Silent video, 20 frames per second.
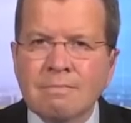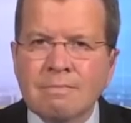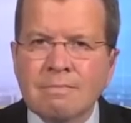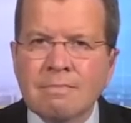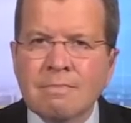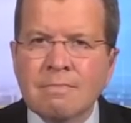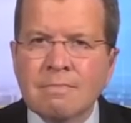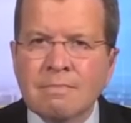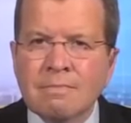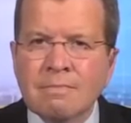
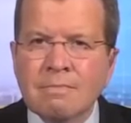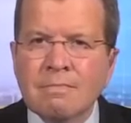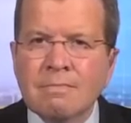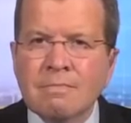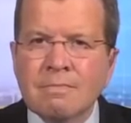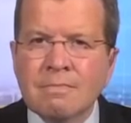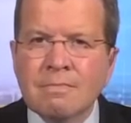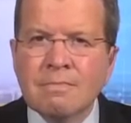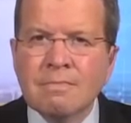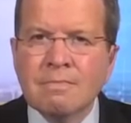
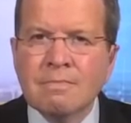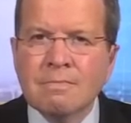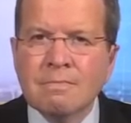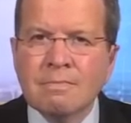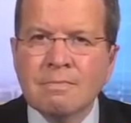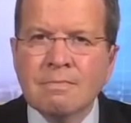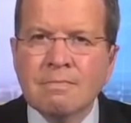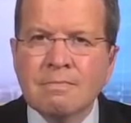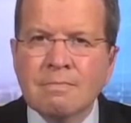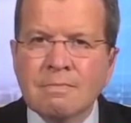
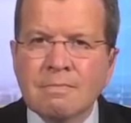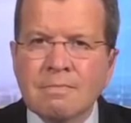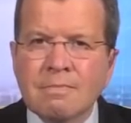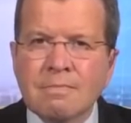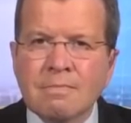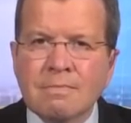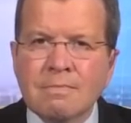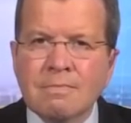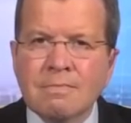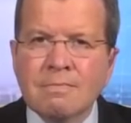
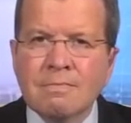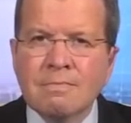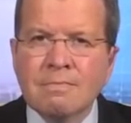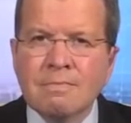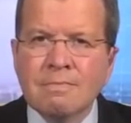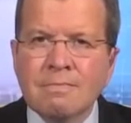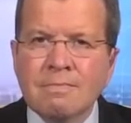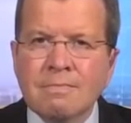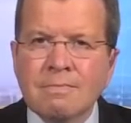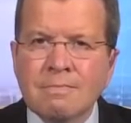
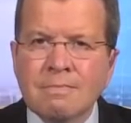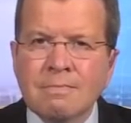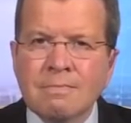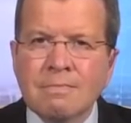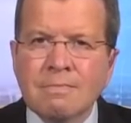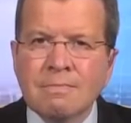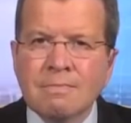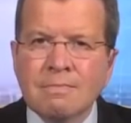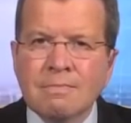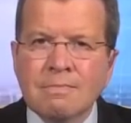
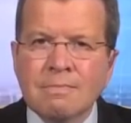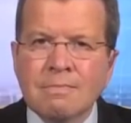This person isn't speaking.